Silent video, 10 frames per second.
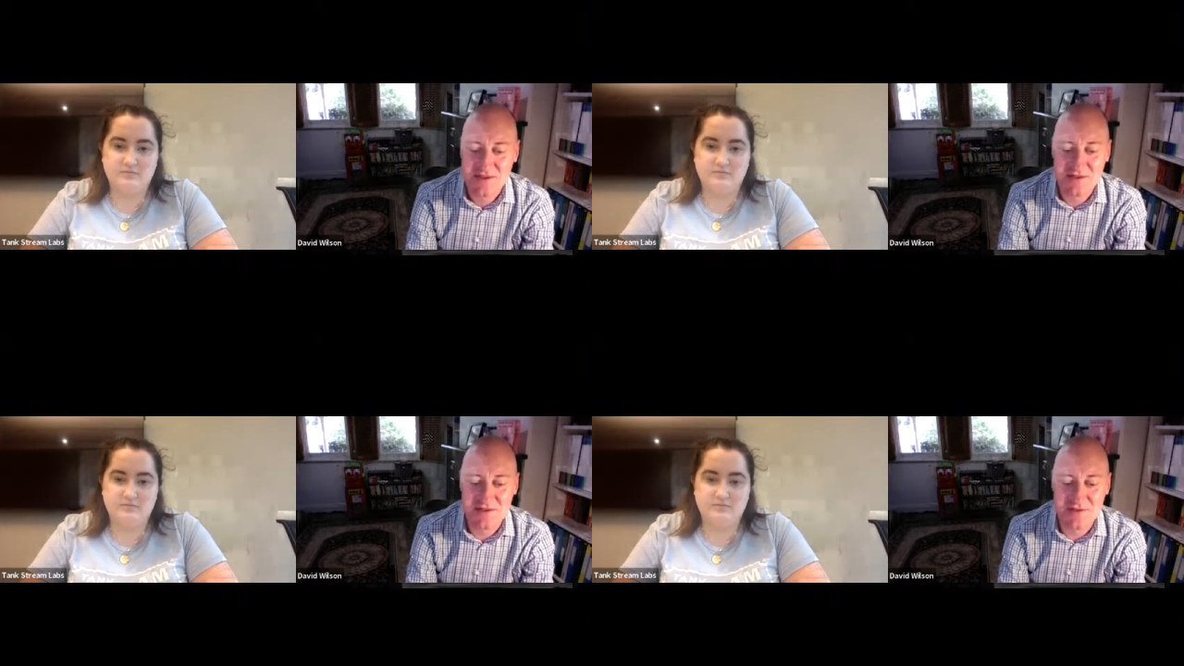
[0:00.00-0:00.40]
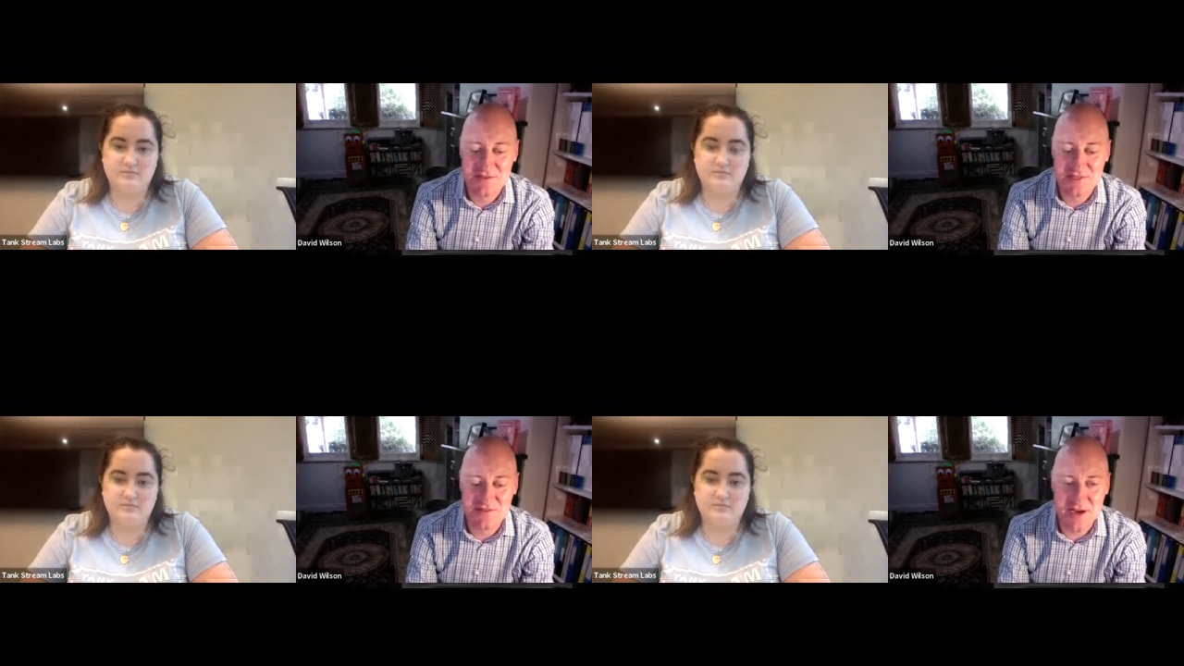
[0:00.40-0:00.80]

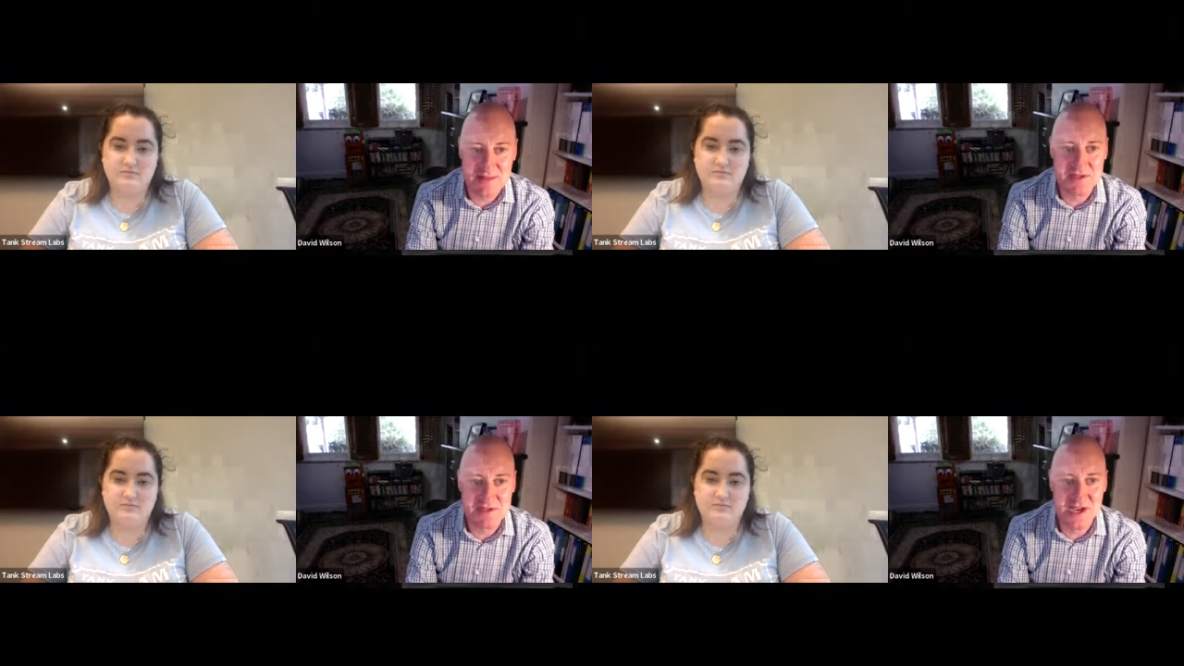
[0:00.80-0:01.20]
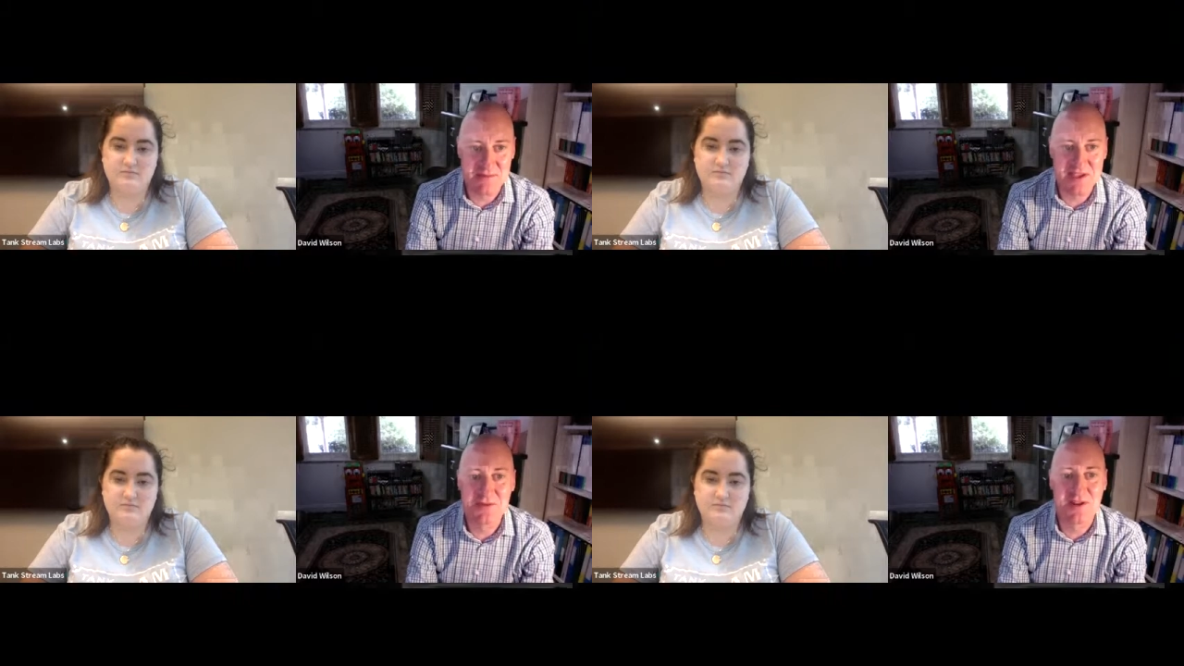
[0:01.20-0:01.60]
Speaker 1: you divide up your
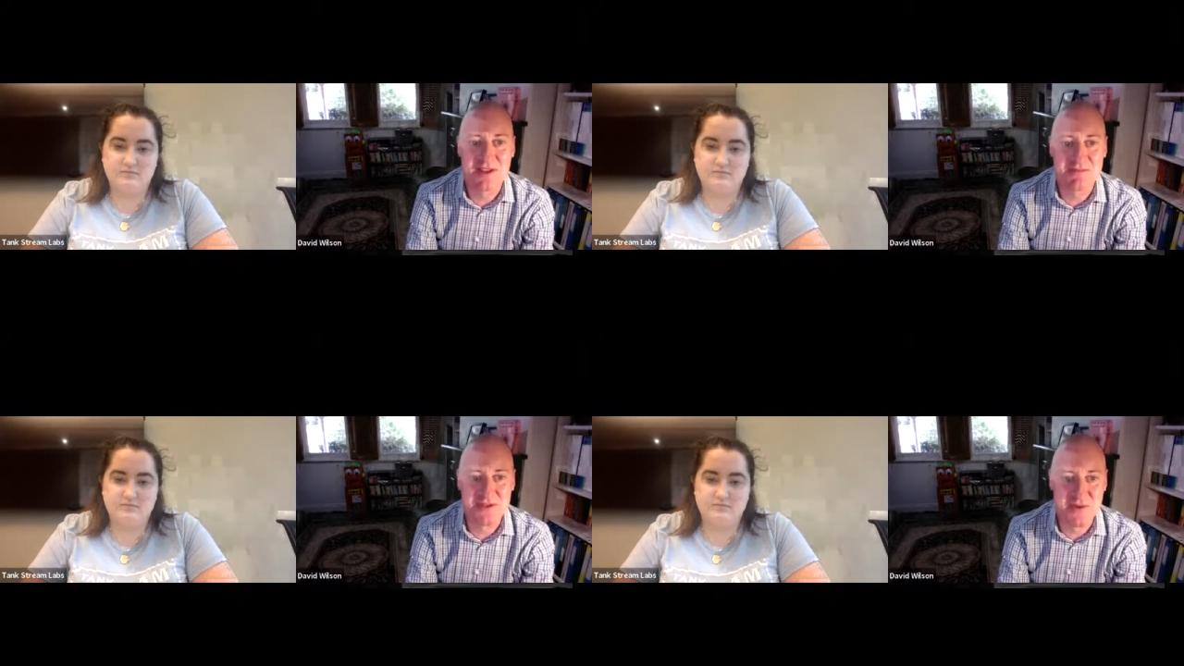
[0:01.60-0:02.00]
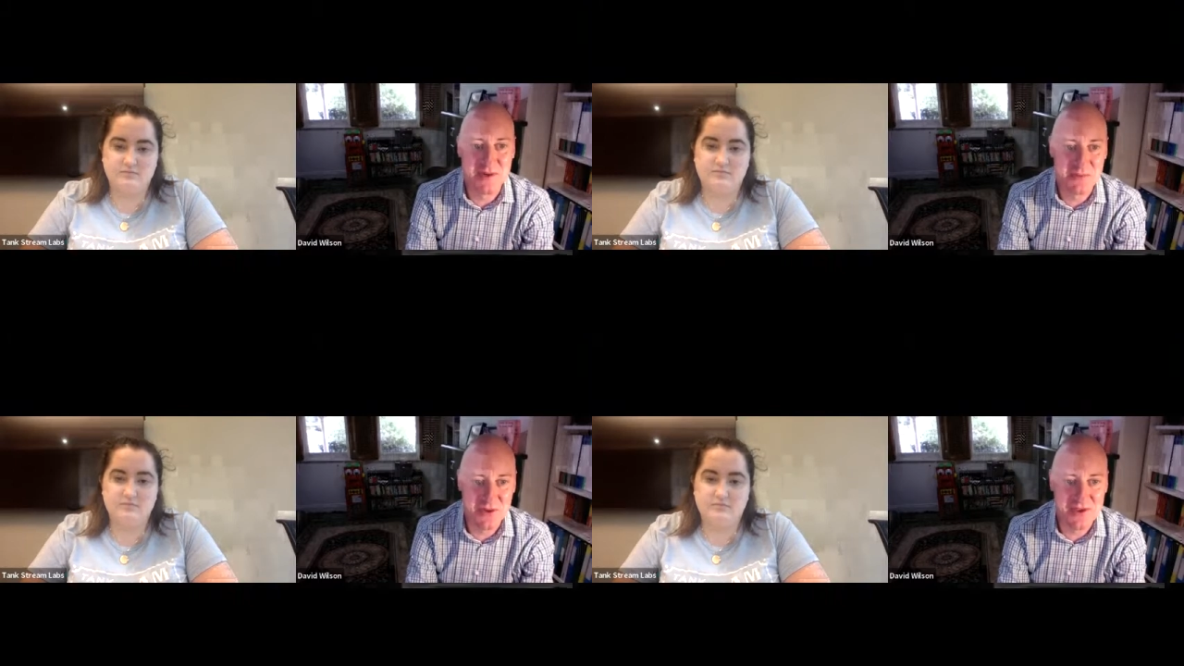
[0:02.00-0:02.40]
time equally
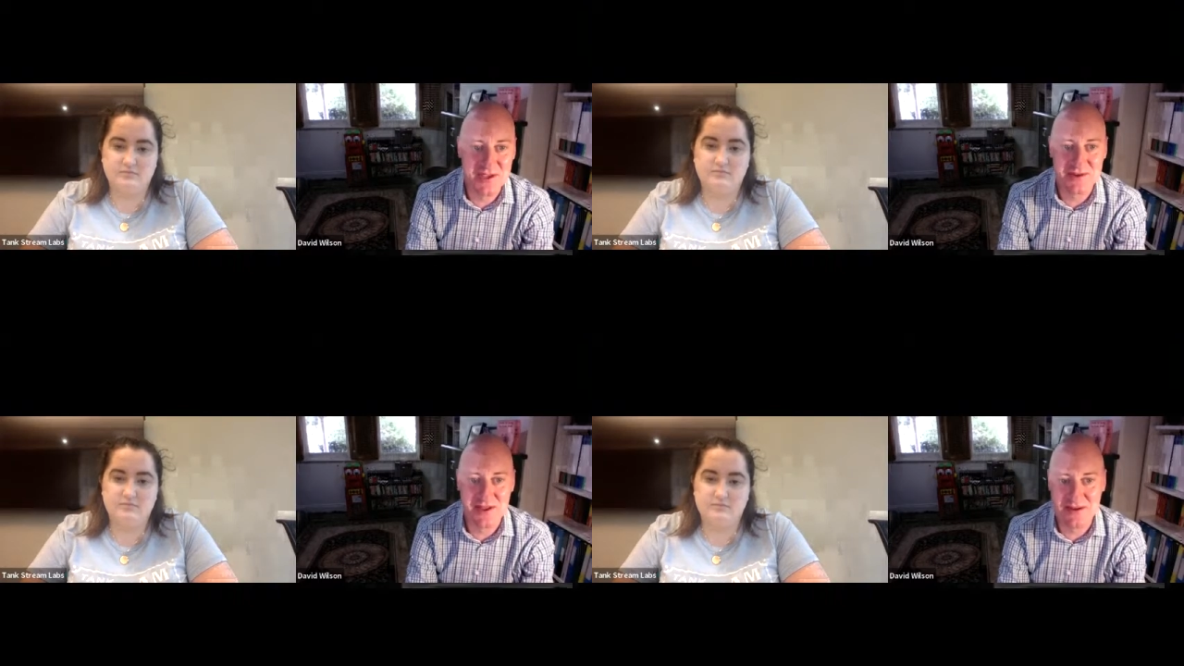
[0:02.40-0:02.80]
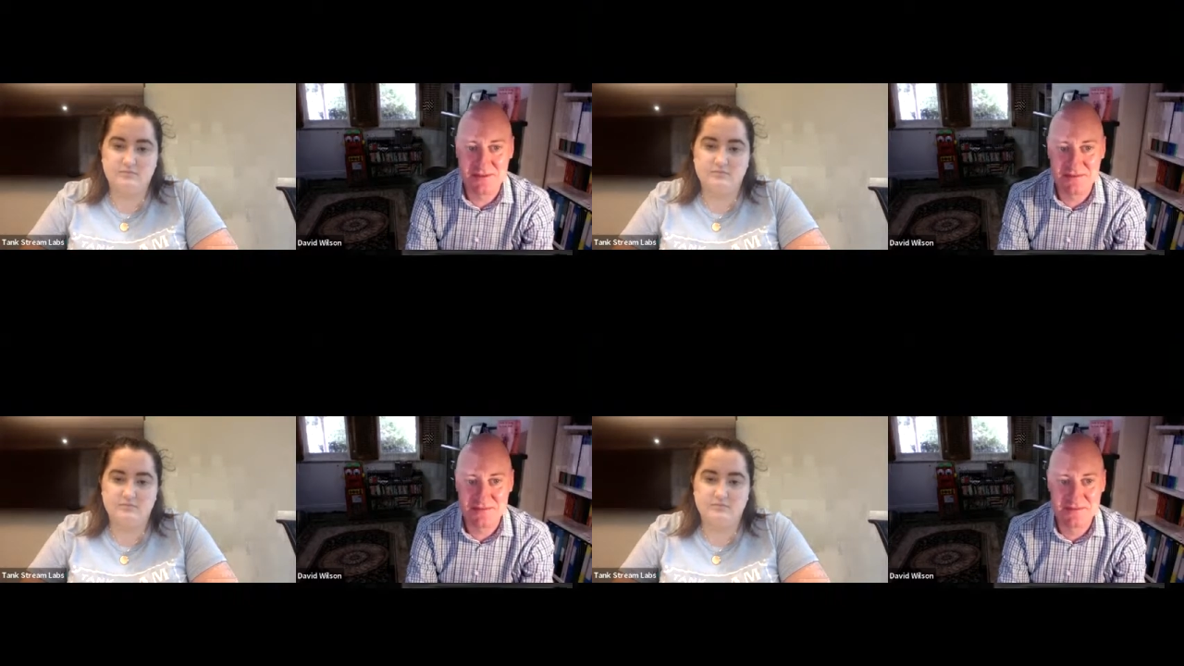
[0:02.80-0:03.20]
between work and,
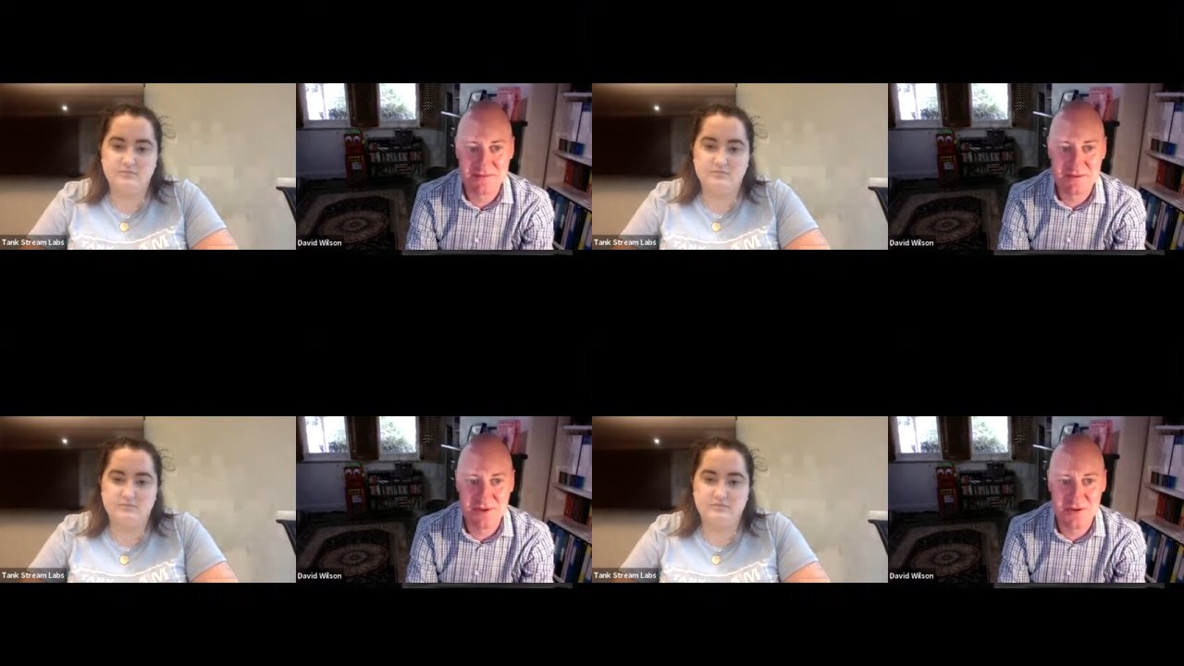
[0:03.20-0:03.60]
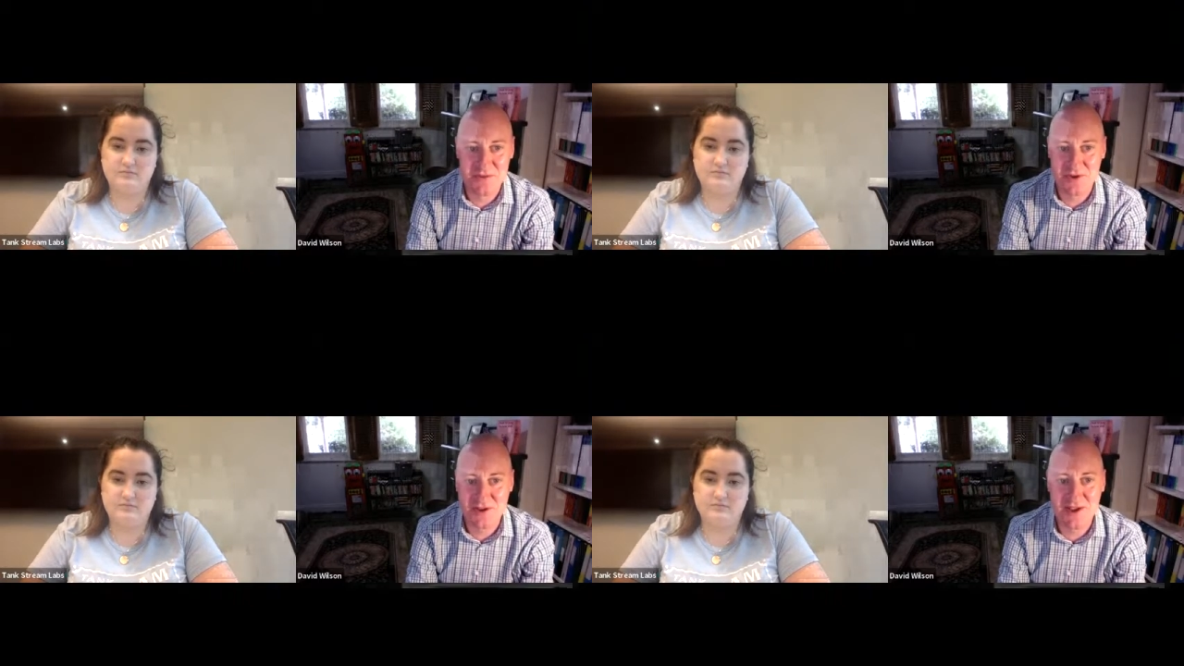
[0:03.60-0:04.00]
and
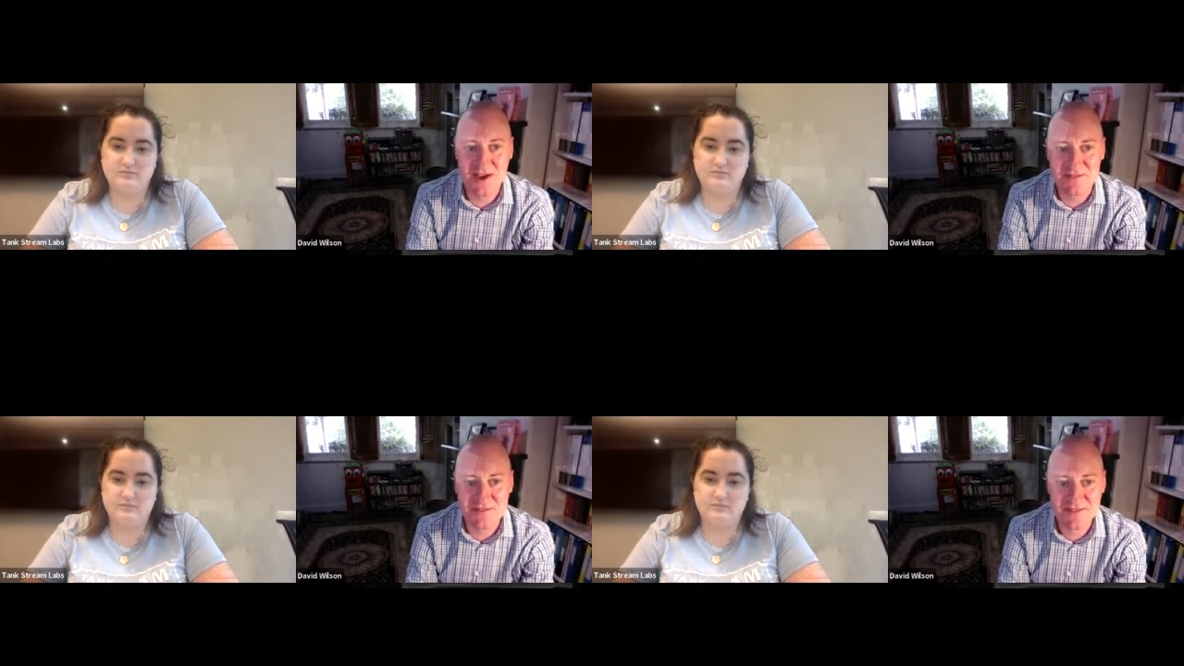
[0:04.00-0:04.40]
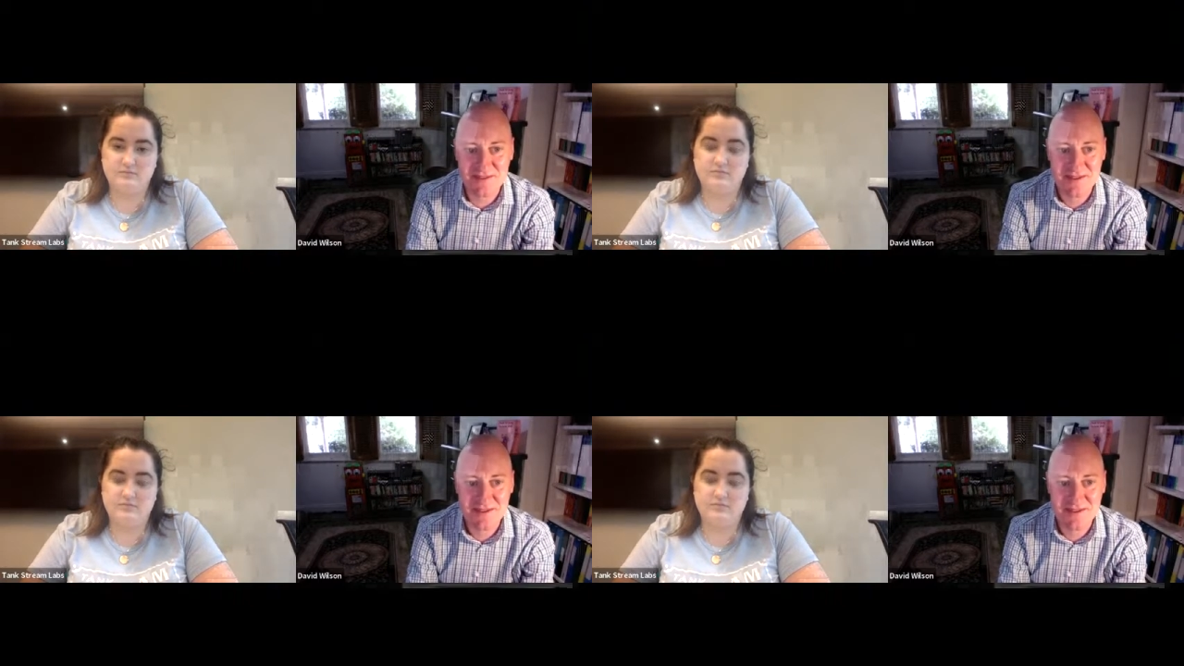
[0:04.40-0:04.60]
not work life.